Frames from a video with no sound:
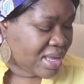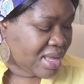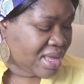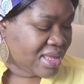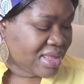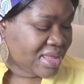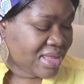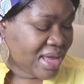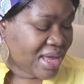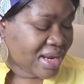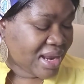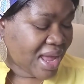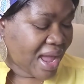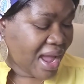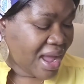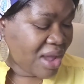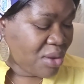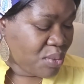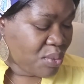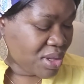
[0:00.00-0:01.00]
that
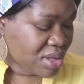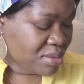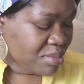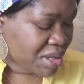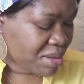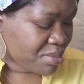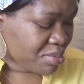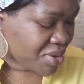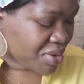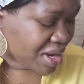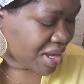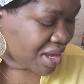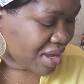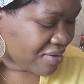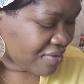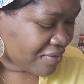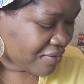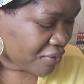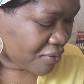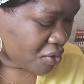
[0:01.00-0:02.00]
I will be bringing
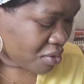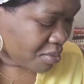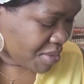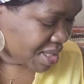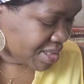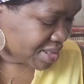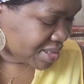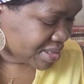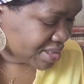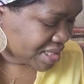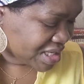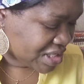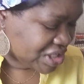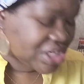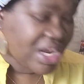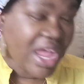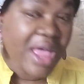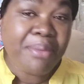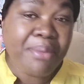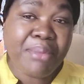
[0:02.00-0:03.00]
for my Stitch
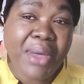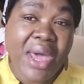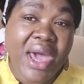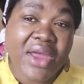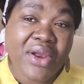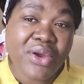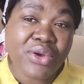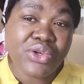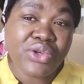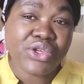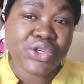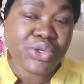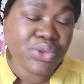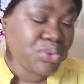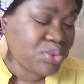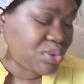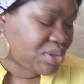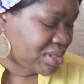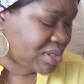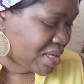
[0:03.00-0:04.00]
and Pattern
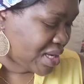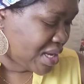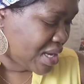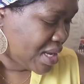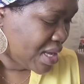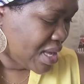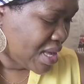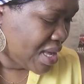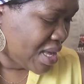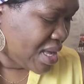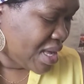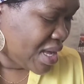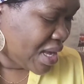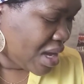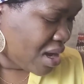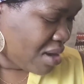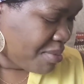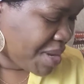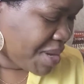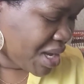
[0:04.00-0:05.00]
Tuesday
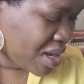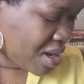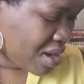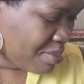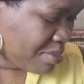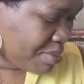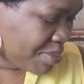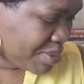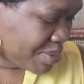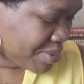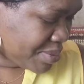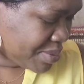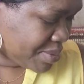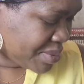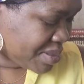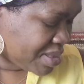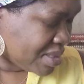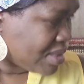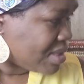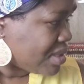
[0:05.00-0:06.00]
coming up
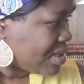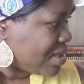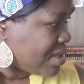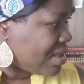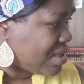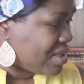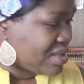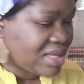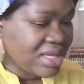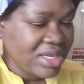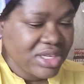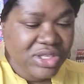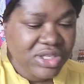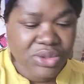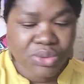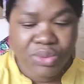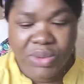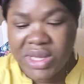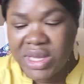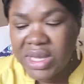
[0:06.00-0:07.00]
this
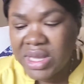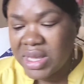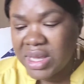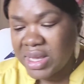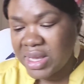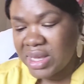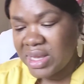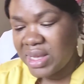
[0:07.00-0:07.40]
week.